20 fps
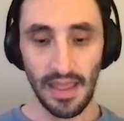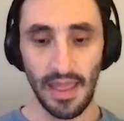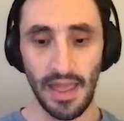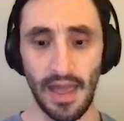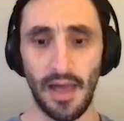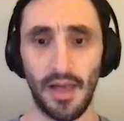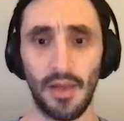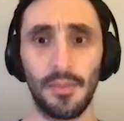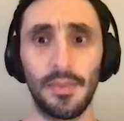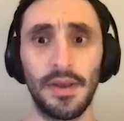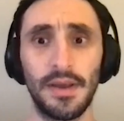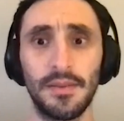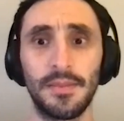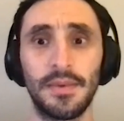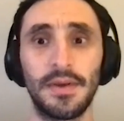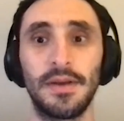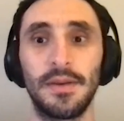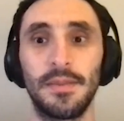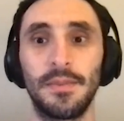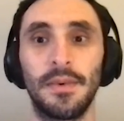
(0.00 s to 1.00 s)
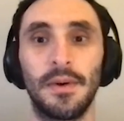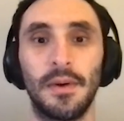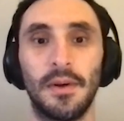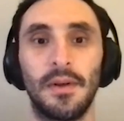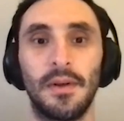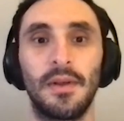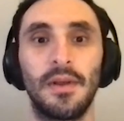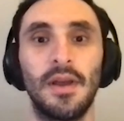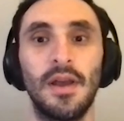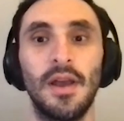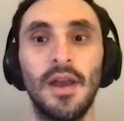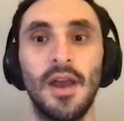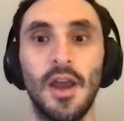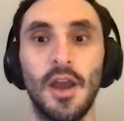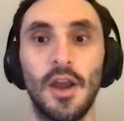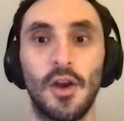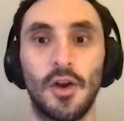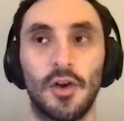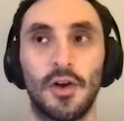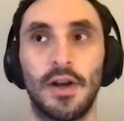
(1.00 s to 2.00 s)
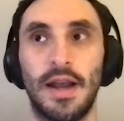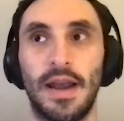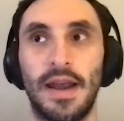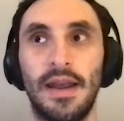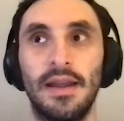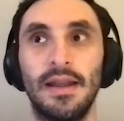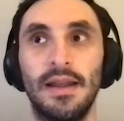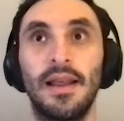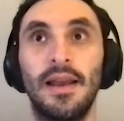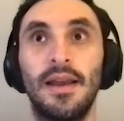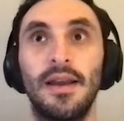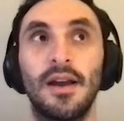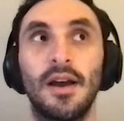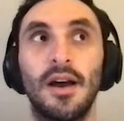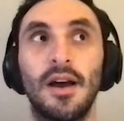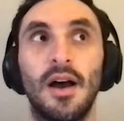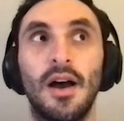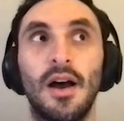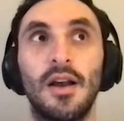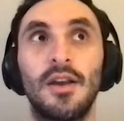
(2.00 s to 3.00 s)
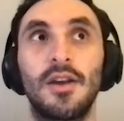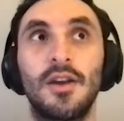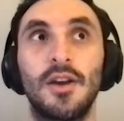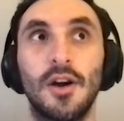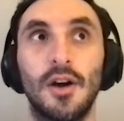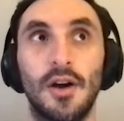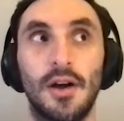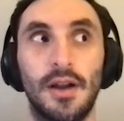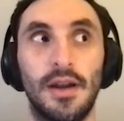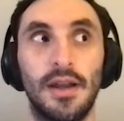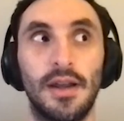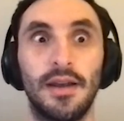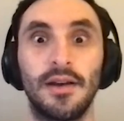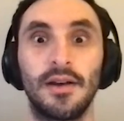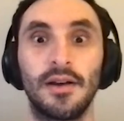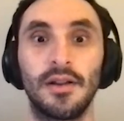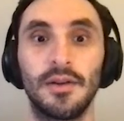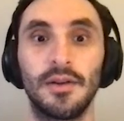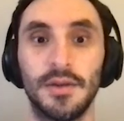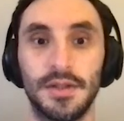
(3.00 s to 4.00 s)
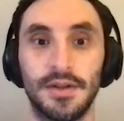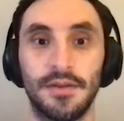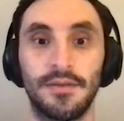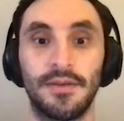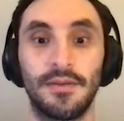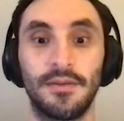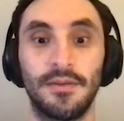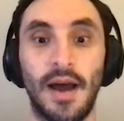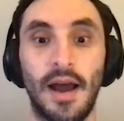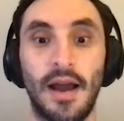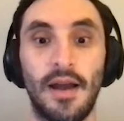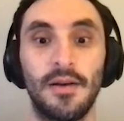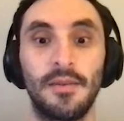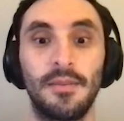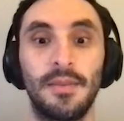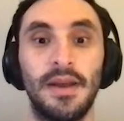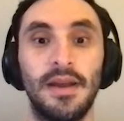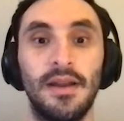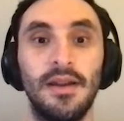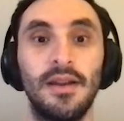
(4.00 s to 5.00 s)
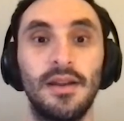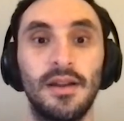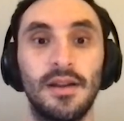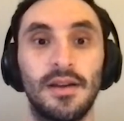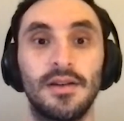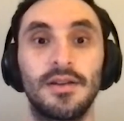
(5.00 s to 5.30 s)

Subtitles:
helping people create like a good inclusive environment